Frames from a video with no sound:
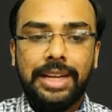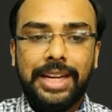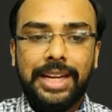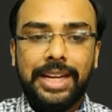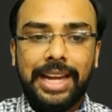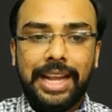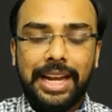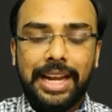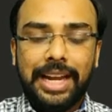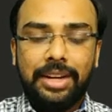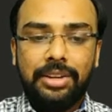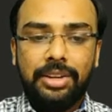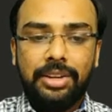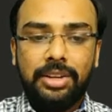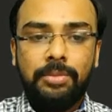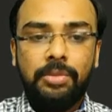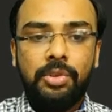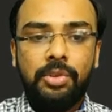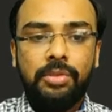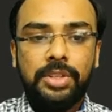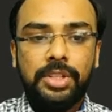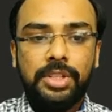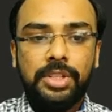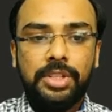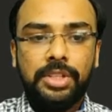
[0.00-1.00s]

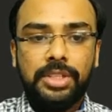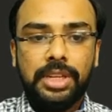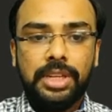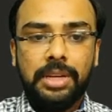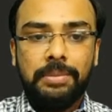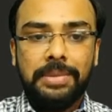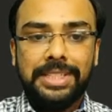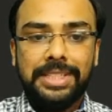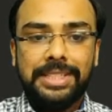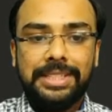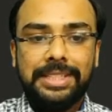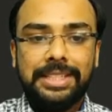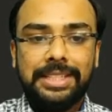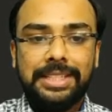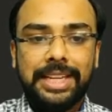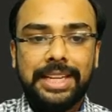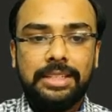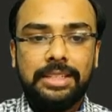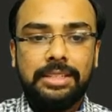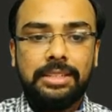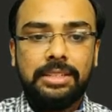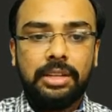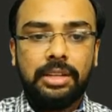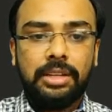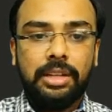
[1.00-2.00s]
attribute which is named as
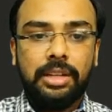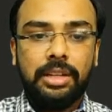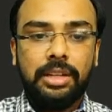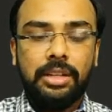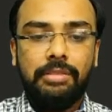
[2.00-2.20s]
test,